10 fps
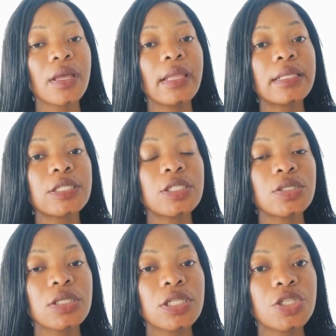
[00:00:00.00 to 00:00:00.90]
and you
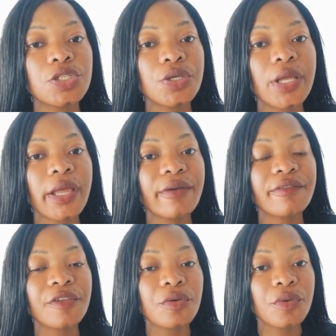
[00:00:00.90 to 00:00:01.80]
need to have
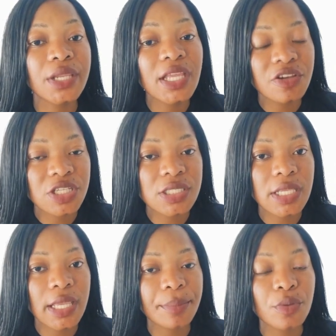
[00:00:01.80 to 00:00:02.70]
your nearest
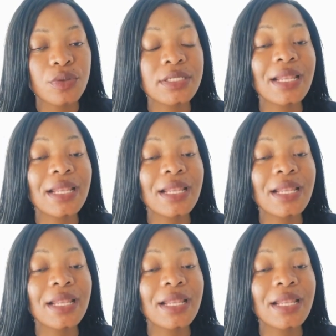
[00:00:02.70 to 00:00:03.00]
airport.